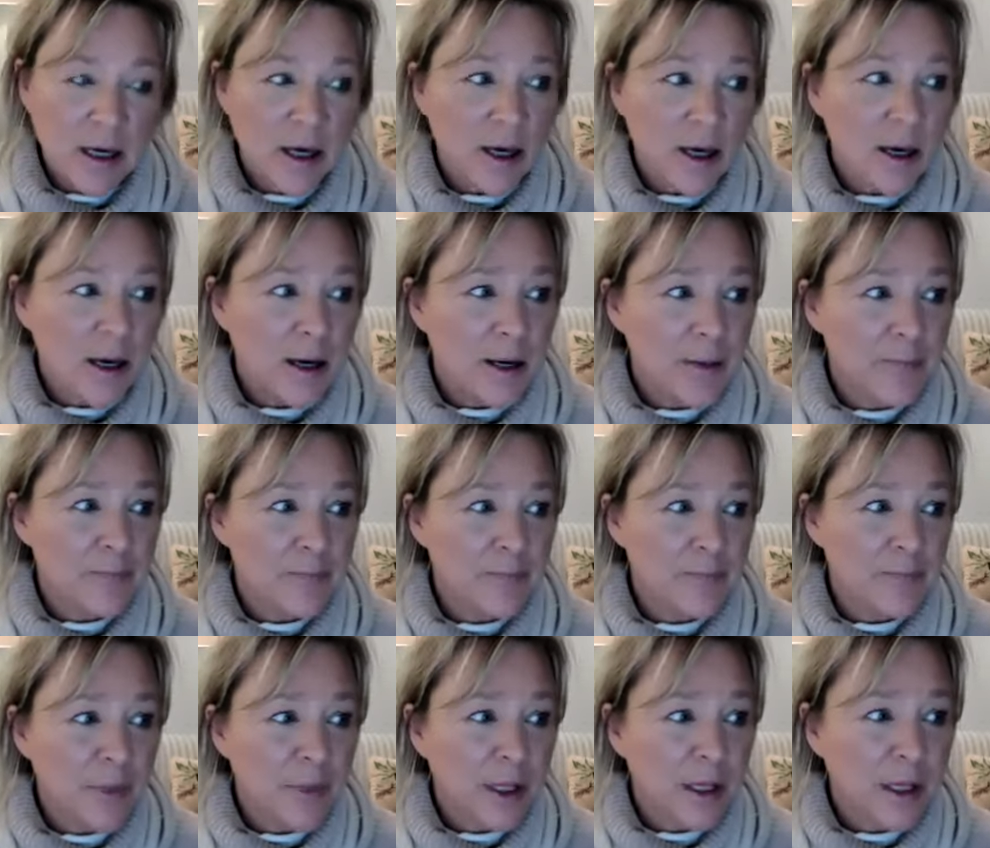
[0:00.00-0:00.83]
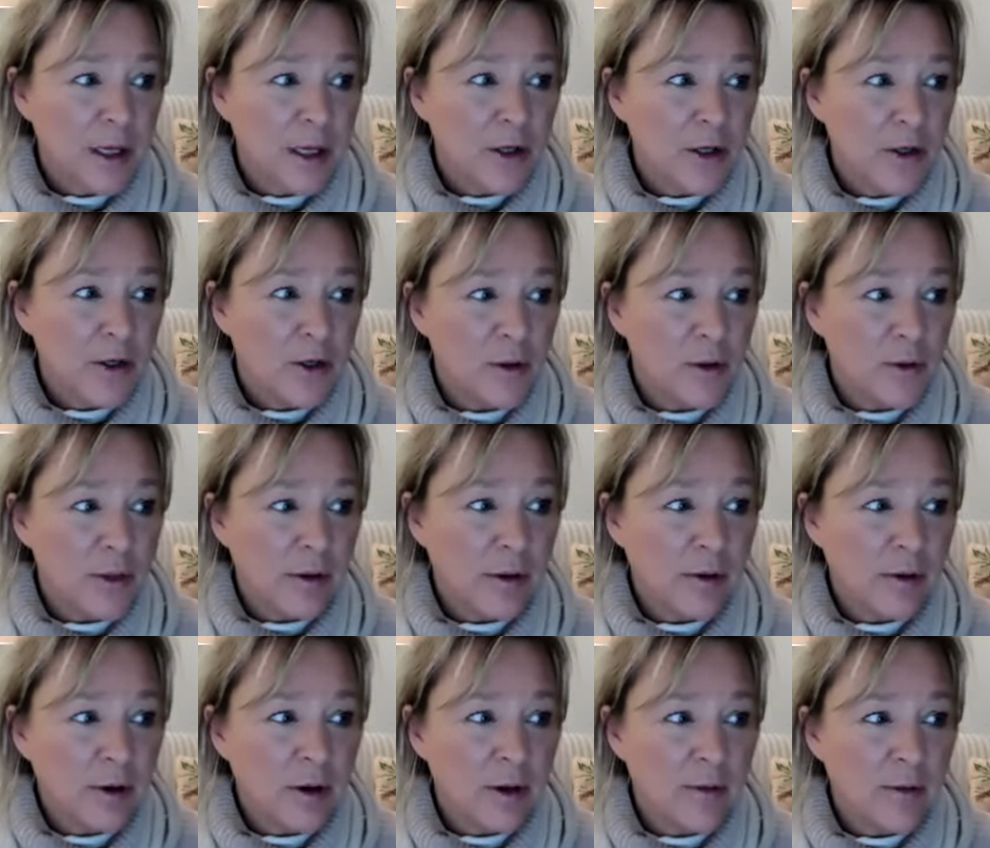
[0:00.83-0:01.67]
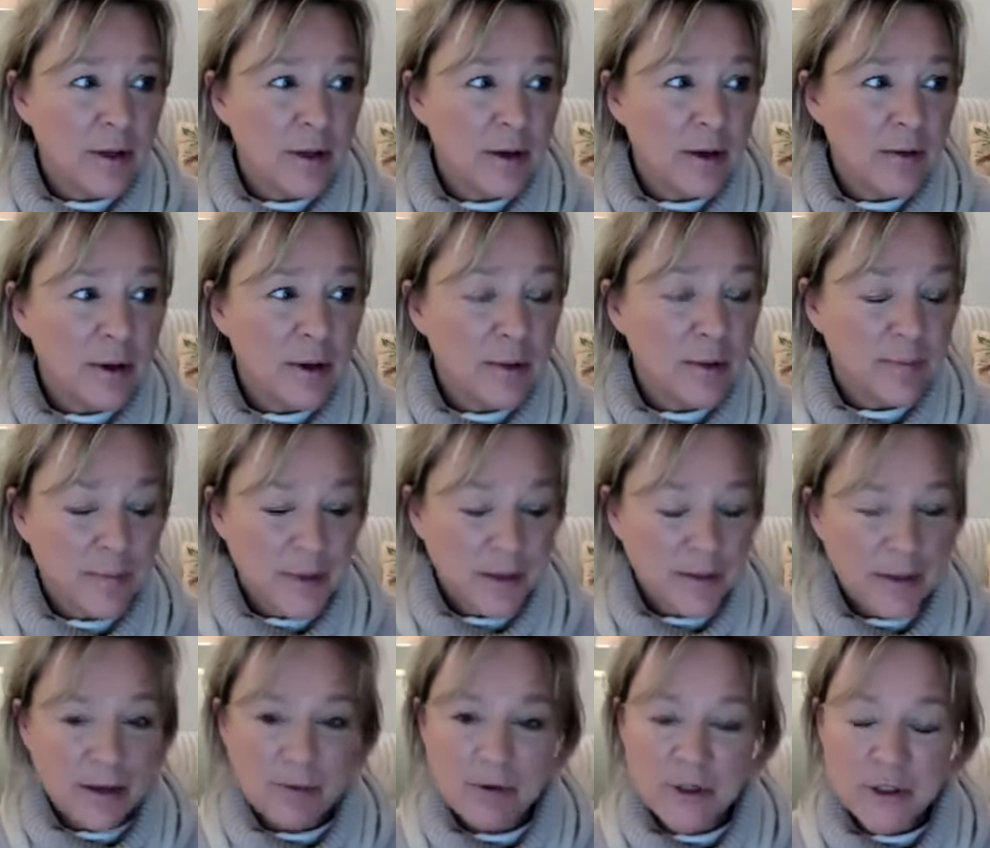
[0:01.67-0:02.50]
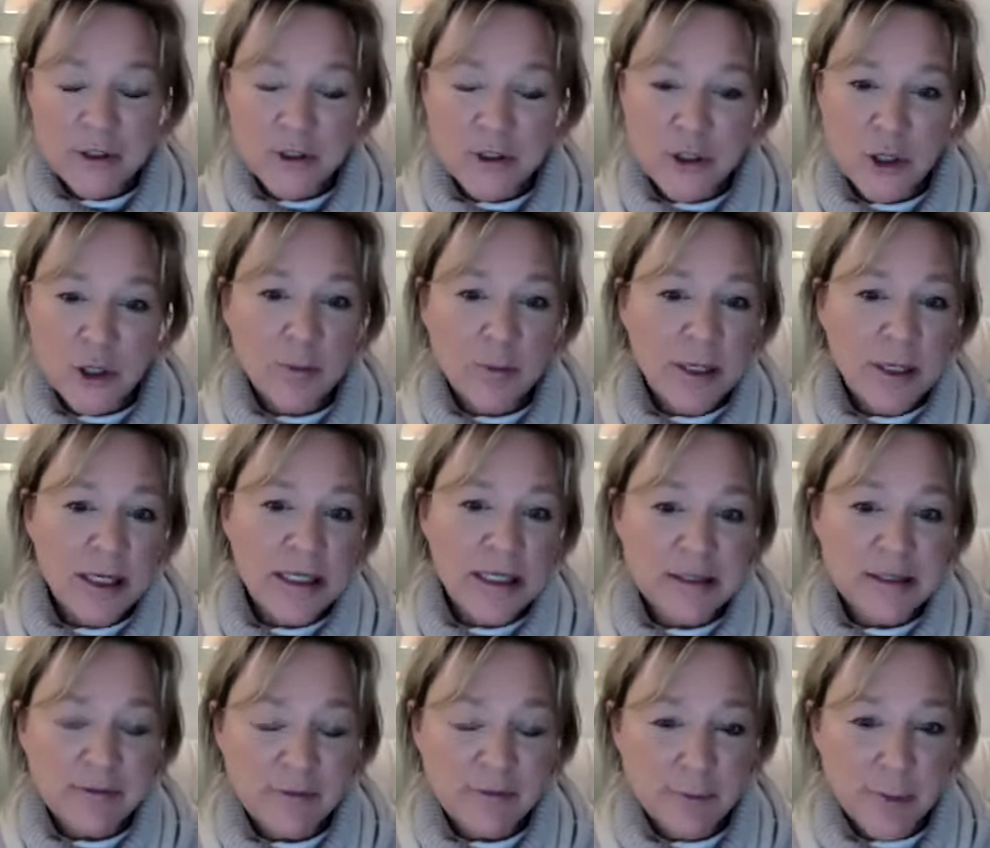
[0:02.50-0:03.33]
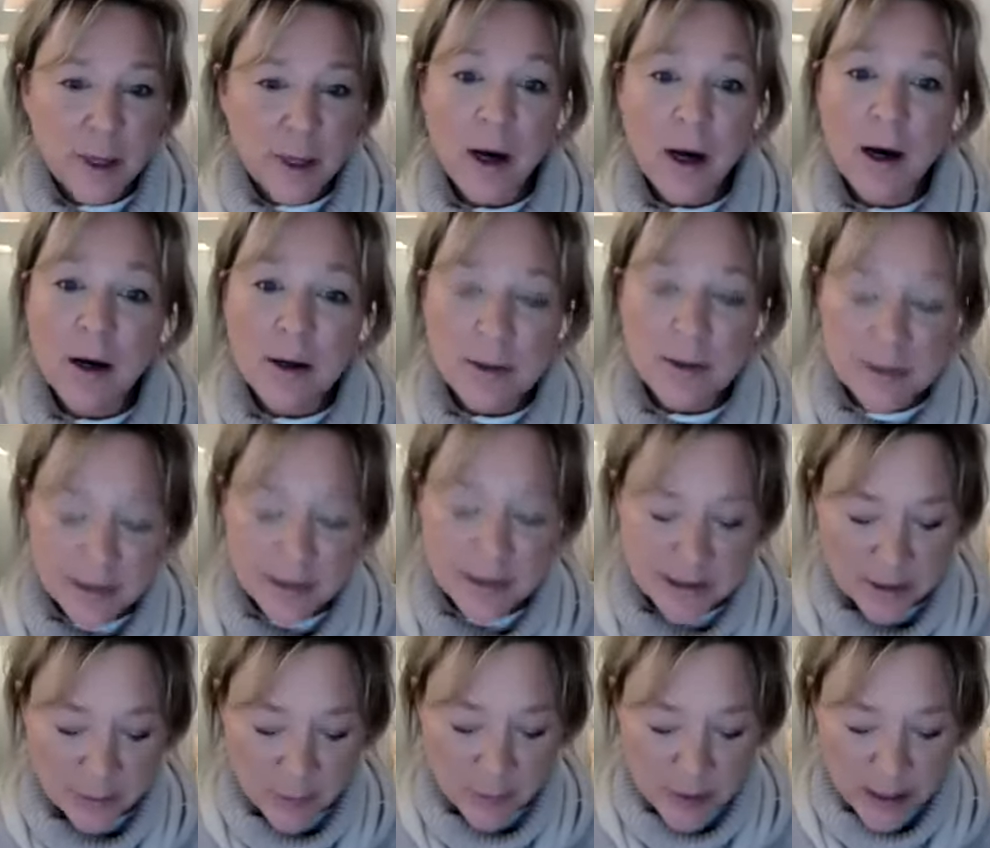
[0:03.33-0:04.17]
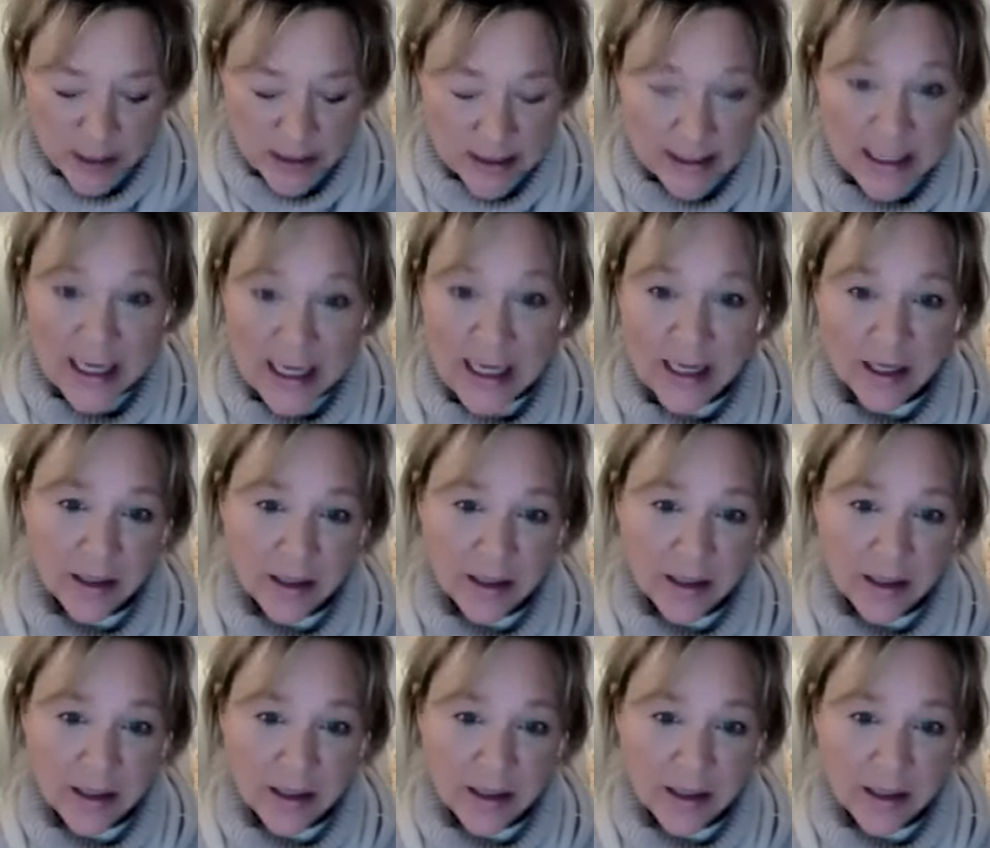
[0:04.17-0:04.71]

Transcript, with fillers: Um, you know, there are there are there are so many different paths that we can take,